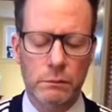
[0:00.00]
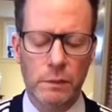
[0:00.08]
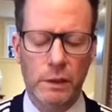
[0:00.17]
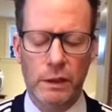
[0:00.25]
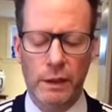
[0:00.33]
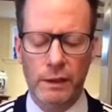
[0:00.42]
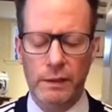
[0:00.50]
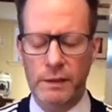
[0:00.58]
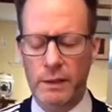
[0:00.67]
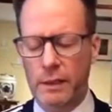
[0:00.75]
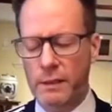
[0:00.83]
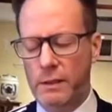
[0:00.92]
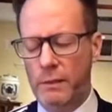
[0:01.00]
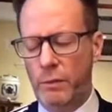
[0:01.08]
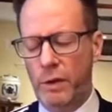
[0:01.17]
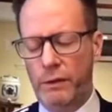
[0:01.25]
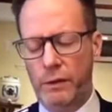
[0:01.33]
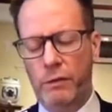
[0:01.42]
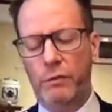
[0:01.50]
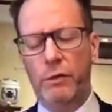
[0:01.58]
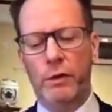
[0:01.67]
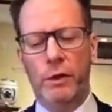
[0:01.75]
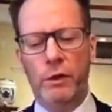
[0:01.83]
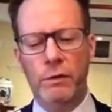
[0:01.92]
Okay, let's take a deep breath in through the
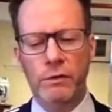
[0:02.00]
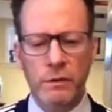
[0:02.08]
nose.